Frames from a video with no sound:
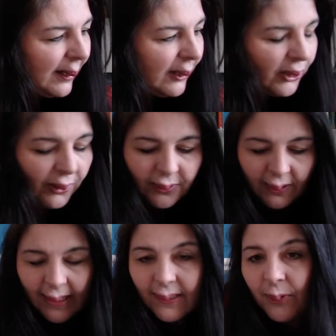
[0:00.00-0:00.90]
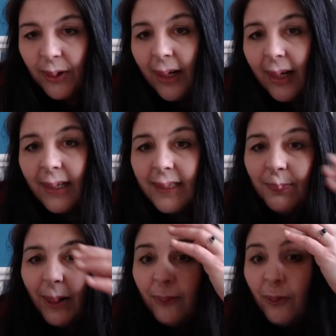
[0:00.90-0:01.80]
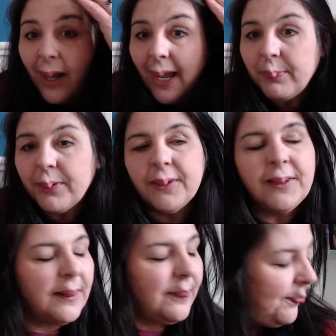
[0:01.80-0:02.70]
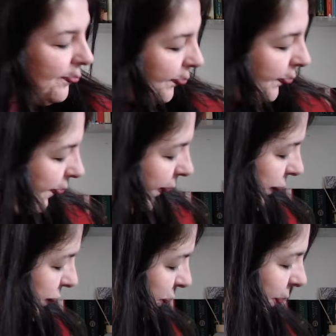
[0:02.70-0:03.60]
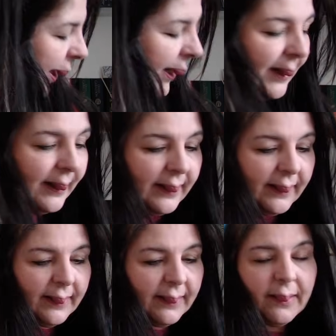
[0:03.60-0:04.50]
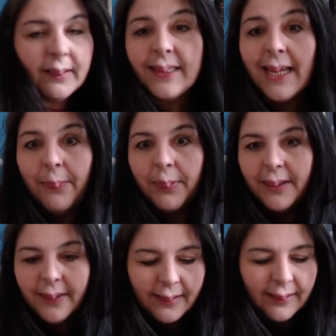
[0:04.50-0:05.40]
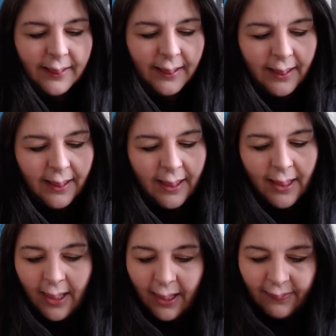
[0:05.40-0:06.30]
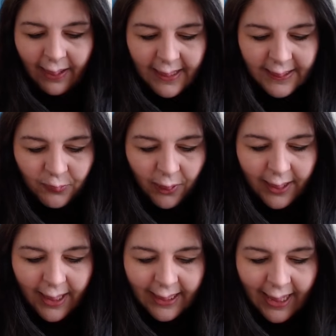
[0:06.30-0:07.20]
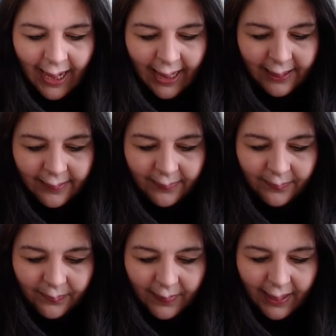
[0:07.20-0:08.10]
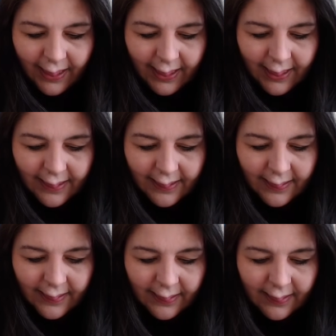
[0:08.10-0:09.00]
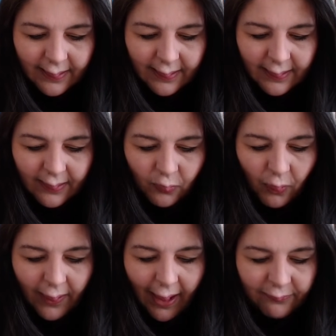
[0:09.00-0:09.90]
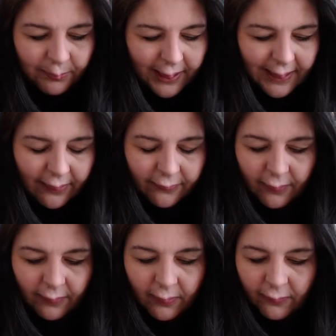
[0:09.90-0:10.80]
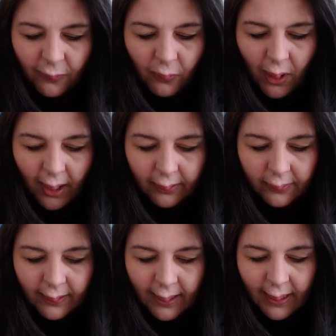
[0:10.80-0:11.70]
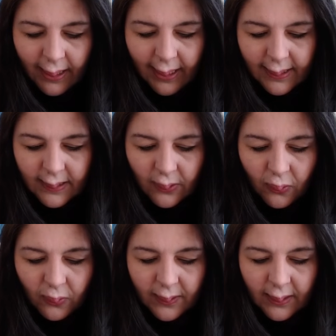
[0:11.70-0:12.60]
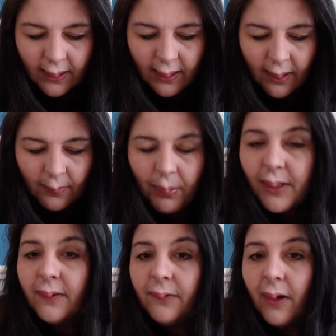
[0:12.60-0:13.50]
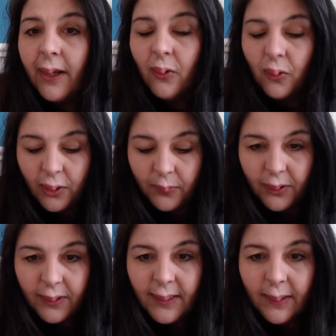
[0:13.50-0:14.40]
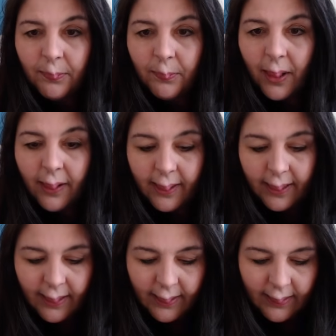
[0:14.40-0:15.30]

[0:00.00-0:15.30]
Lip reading: showing you the last one, and I'll explain what happened to my tablet. The last one again is one that I haven't picked out for a while. It's called Butterfly Ornament by